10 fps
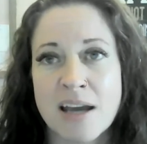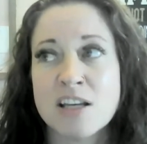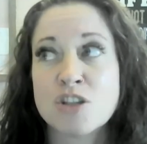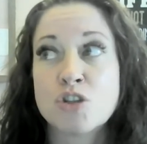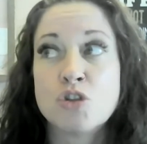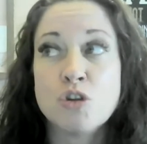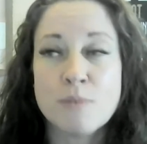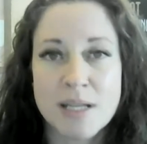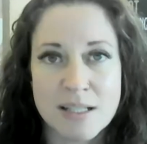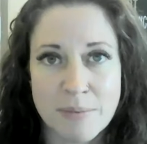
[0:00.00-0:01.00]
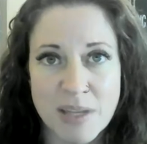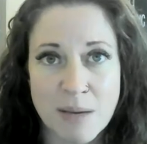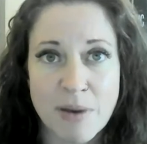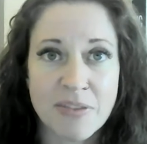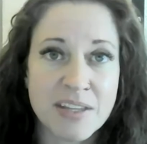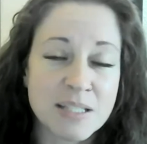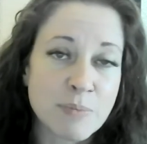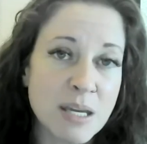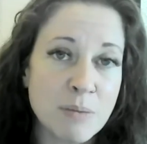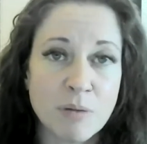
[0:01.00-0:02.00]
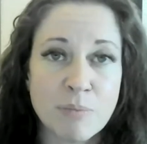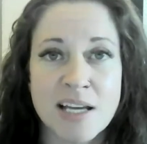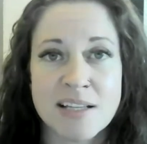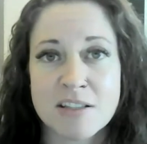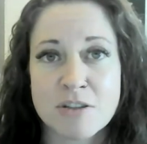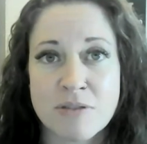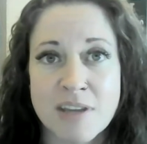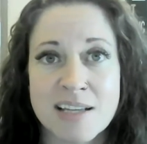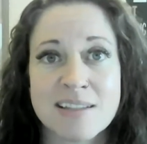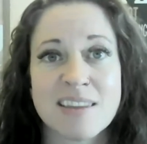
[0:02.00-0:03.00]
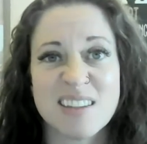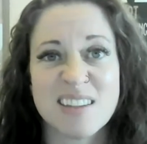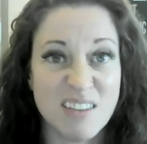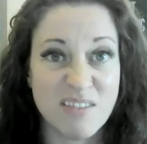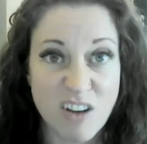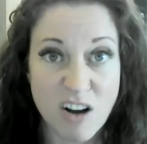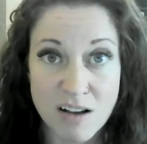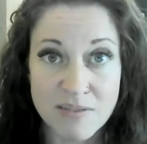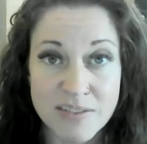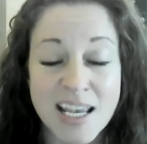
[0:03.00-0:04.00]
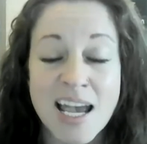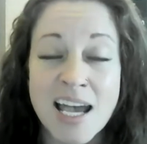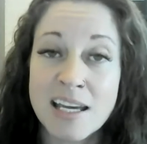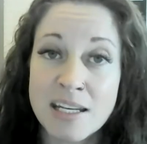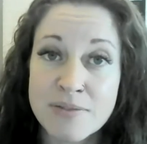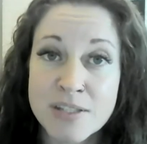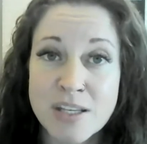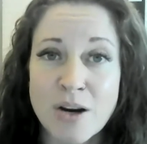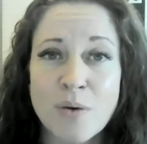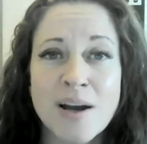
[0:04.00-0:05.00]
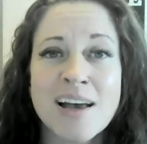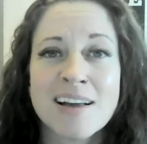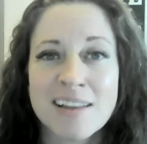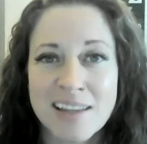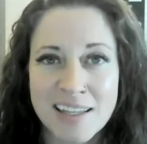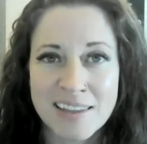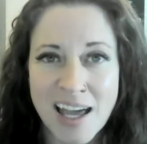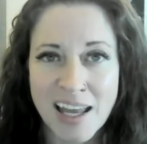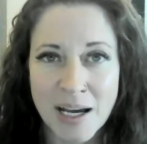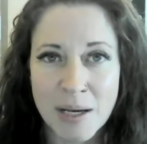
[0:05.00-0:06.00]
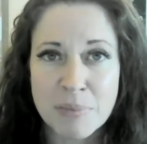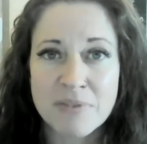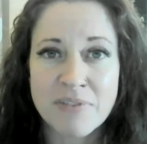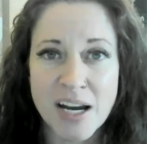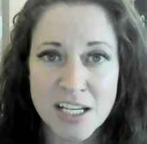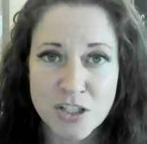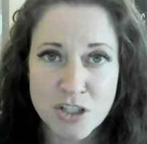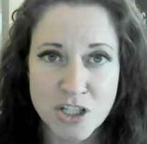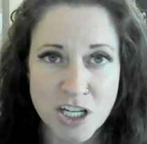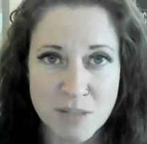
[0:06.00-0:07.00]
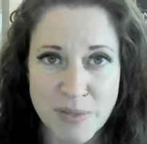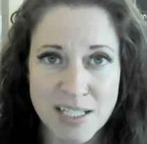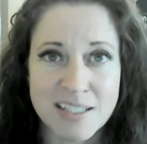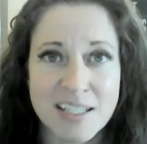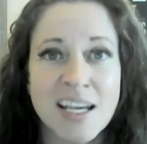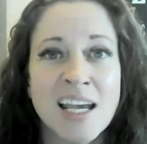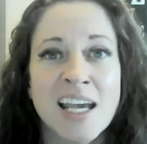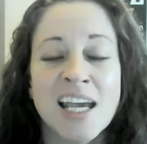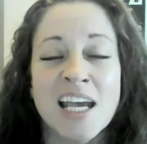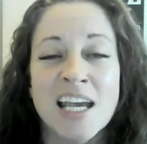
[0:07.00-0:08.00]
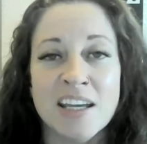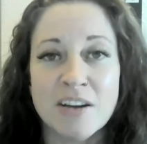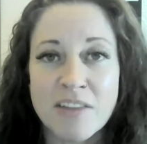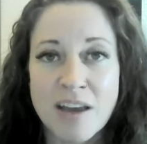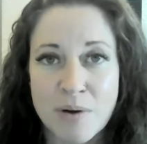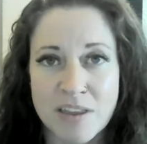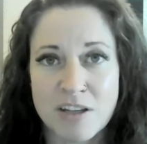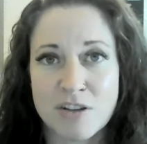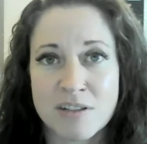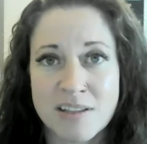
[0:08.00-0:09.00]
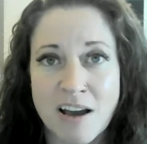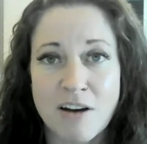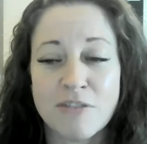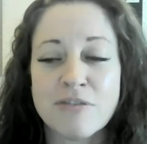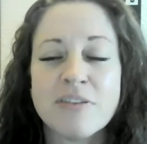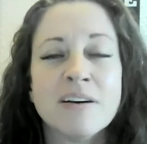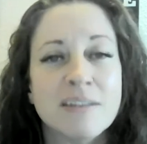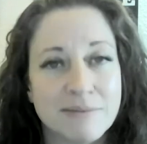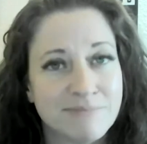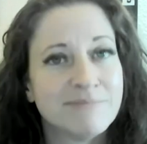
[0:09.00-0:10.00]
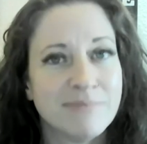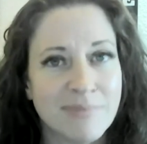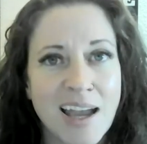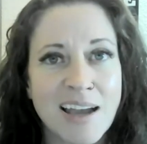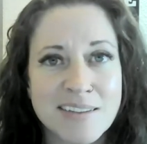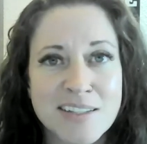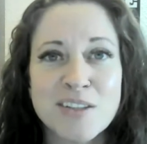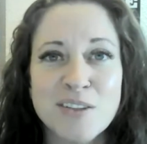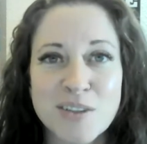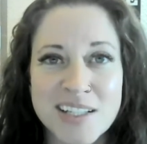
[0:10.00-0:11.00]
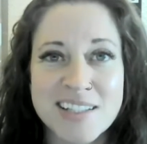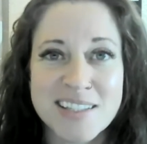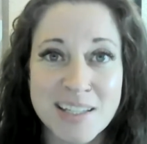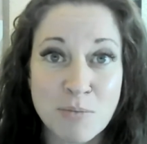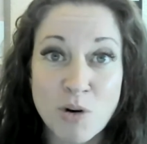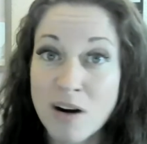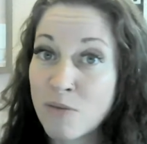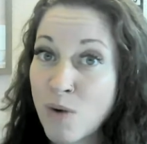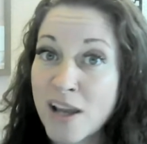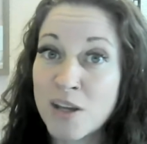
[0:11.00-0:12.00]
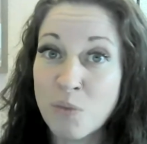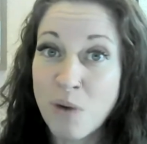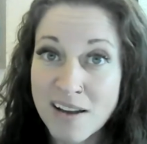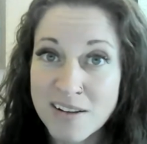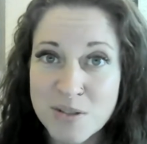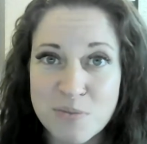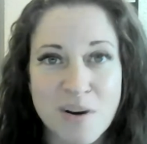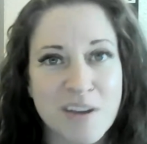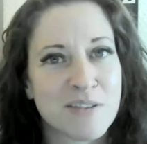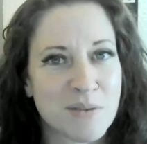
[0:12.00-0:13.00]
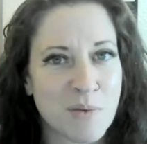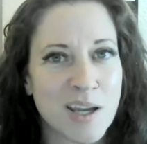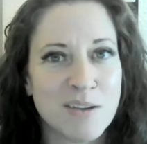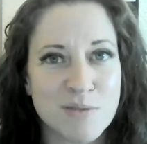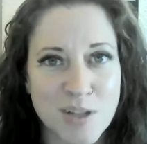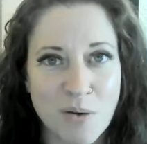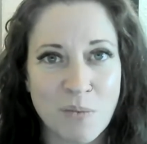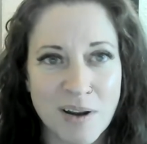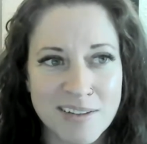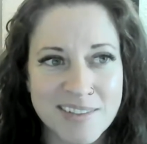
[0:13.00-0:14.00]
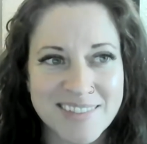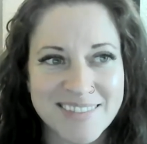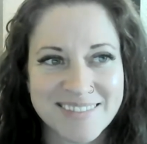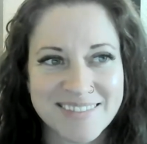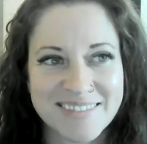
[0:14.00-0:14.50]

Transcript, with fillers: Am I assuming something about these people, places, or things that this involves? And if so, clean that up, find your judgment, heal that within yourself, and you'll get to see more of what you want rather than what you don't want.